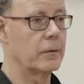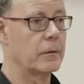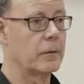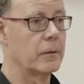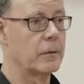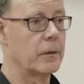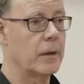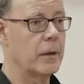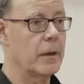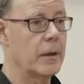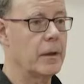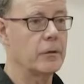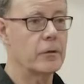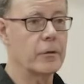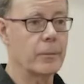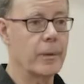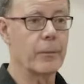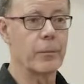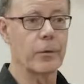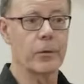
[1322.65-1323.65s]
Do
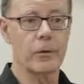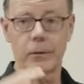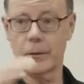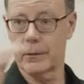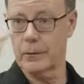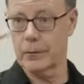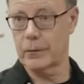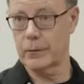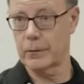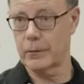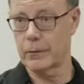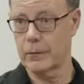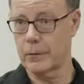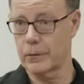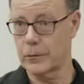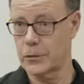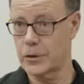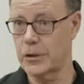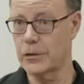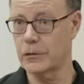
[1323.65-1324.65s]
you remember
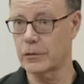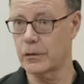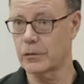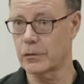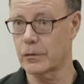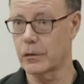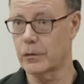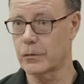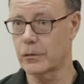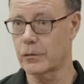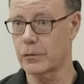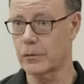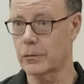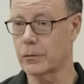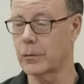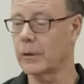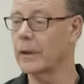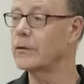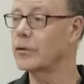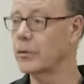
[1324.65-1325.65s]
Jesus goes
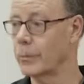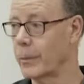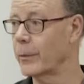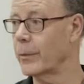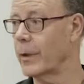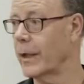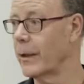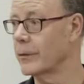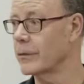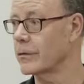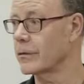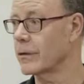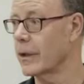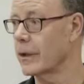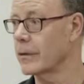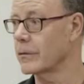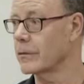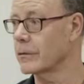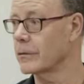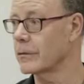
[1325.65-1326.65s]
through? Do you remember how it
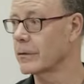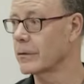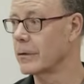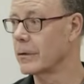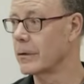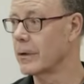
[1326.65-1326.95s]
starts?